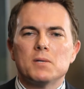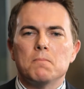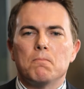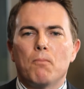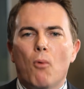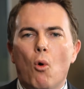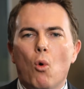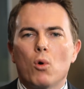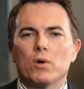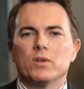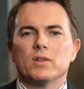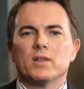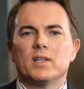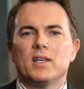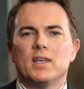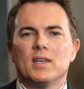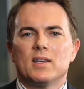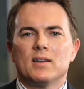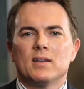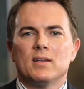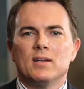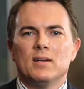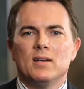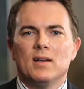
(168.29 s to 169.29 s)

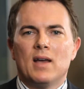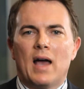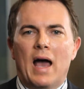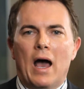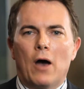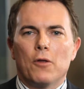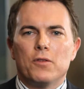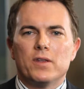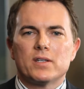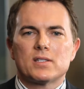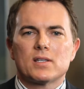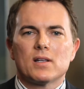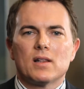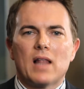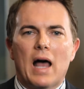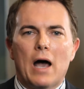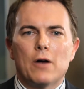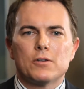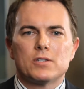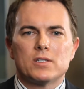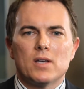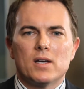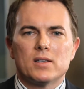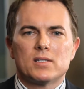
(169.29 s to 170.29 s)
importantly, how this
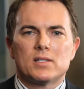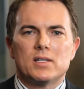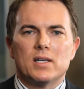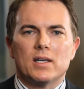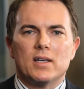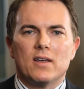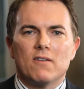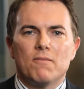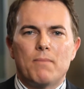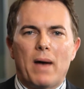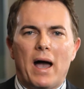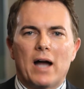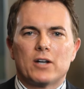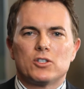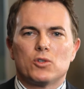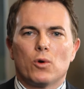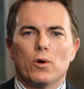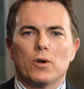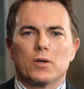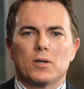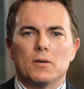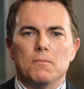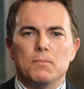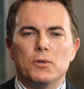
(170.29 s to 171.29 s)
allows us to give back to
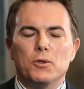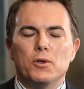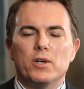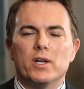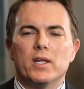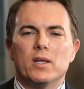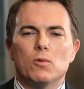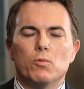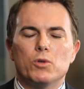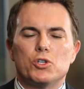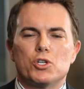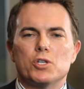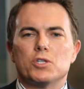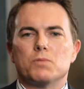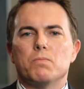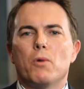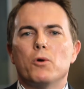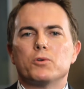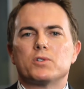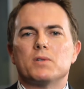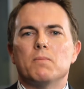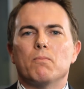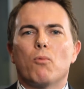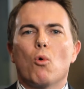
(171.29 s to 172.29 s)
our community, which is
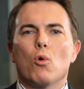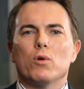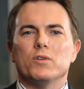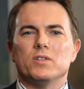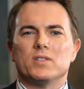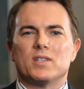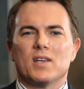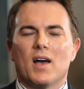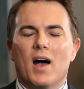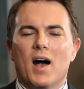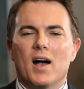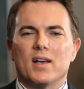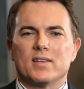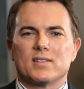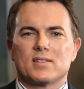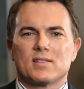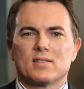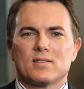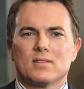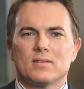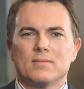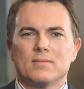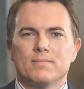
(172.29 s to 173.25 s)
most important to us.